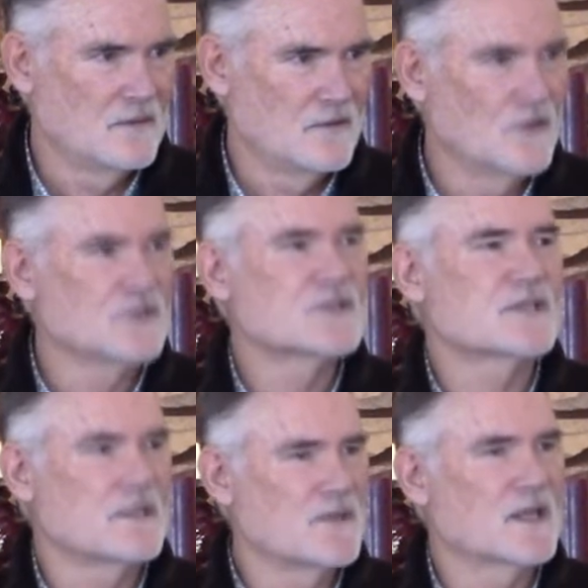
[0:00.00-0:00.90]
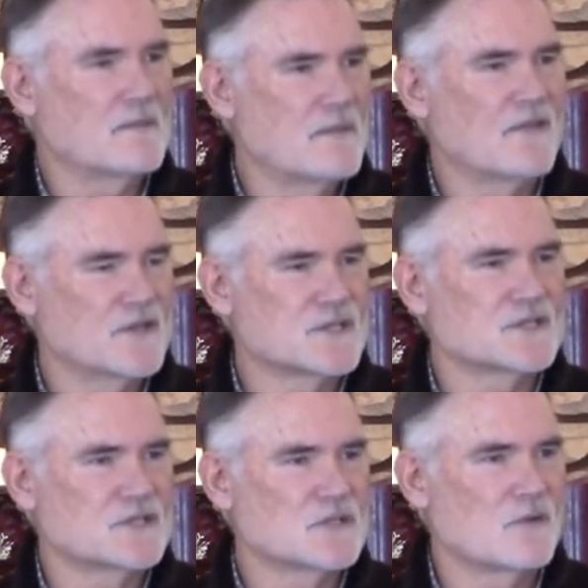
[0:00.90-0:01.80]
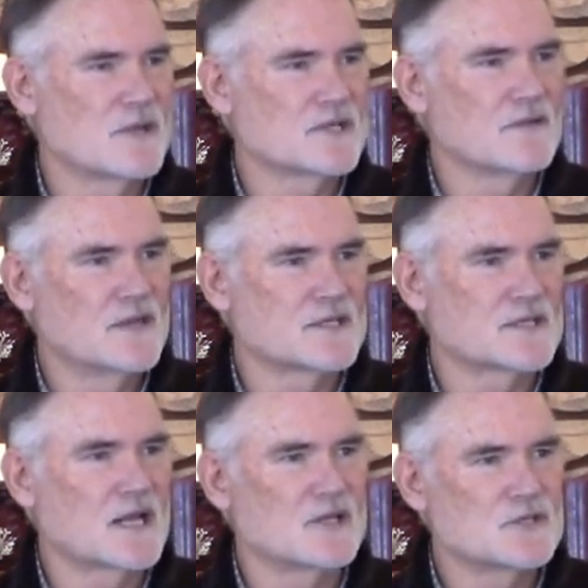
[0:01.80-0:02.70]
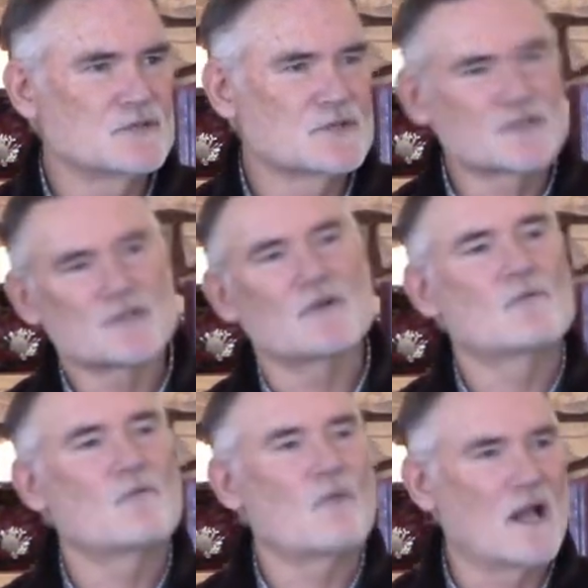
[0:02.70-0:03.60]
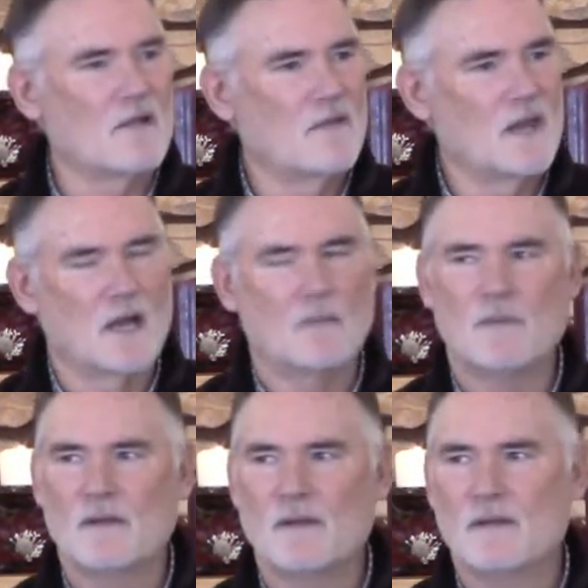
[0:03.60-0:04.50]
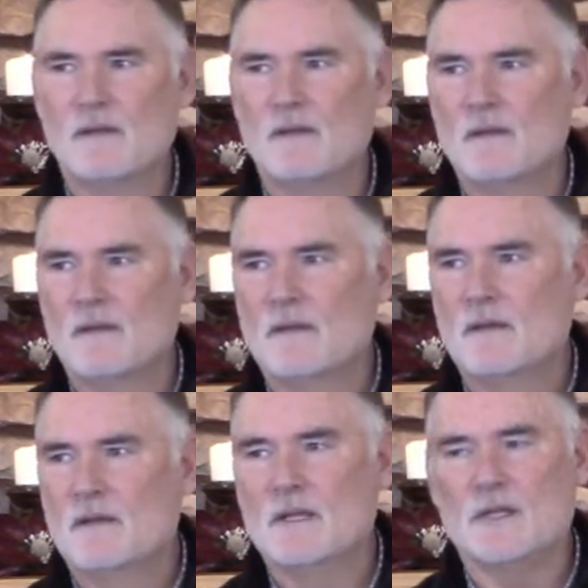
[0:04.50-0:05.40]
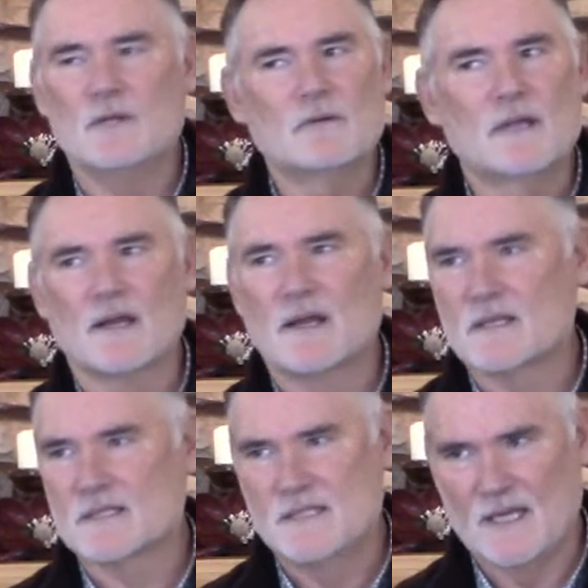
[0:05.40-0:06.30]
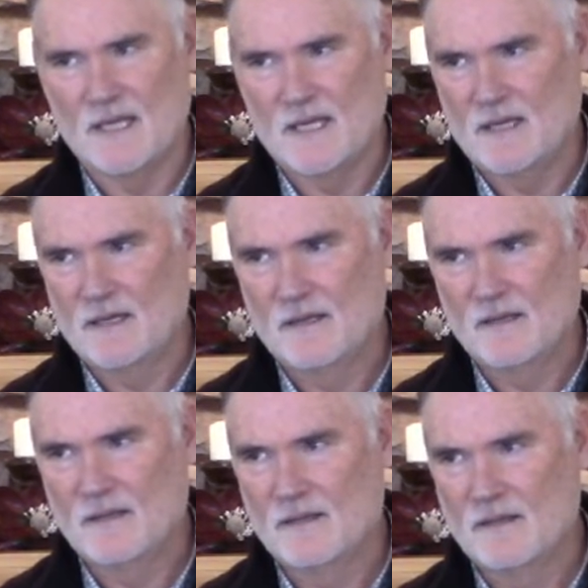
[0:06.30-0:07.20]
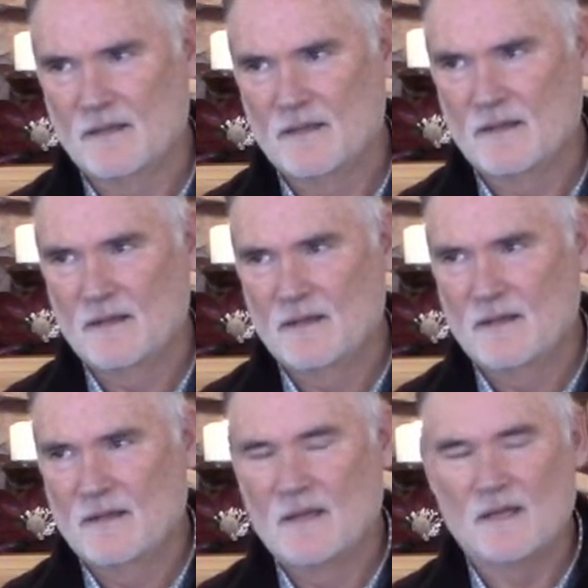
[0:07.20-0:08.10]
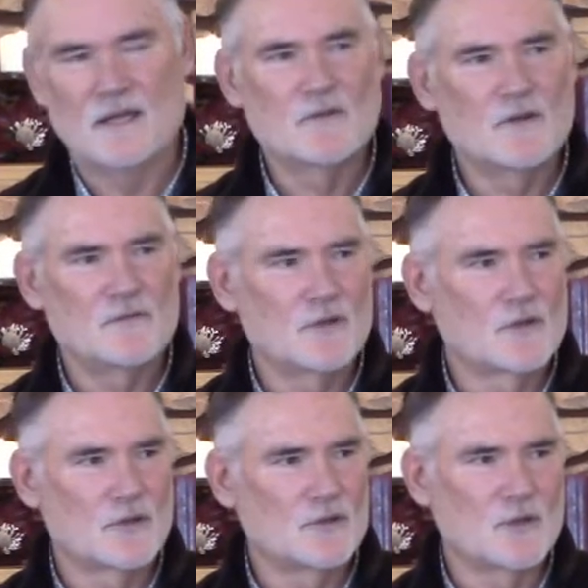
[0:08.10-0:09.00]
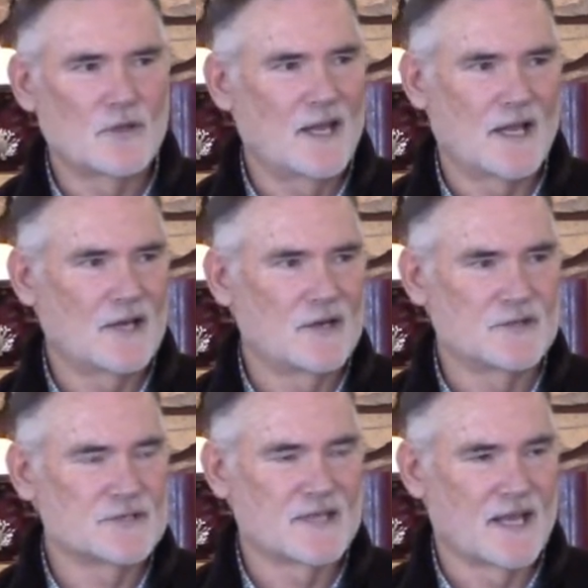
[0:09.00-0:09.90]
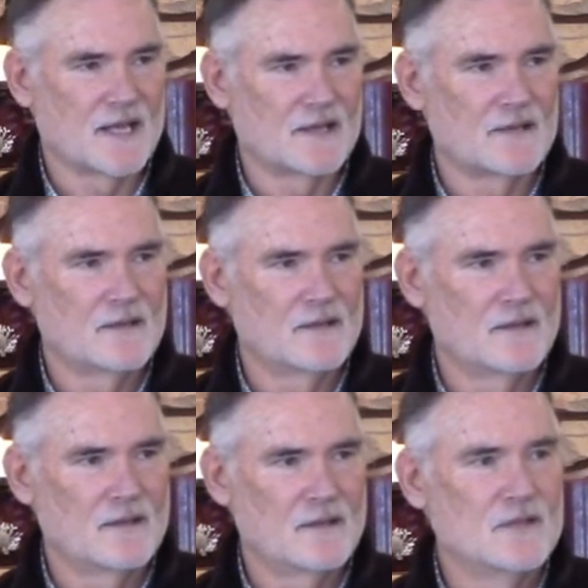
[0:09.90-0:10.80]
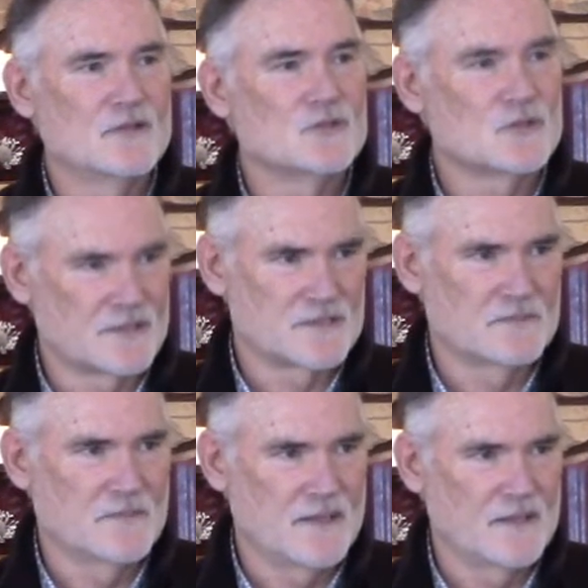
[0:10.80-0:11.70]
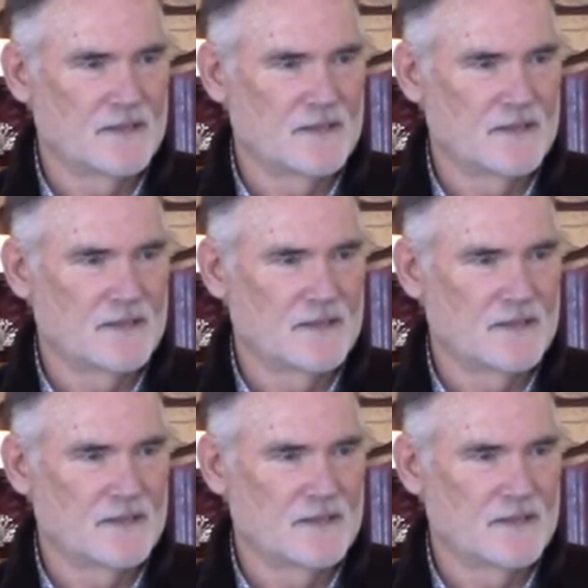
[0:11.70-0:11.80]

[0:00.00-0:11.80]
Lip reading: There's something about this situation that has got you so wound up that you cannot see. And even if you could, you cannot understand. Trust me.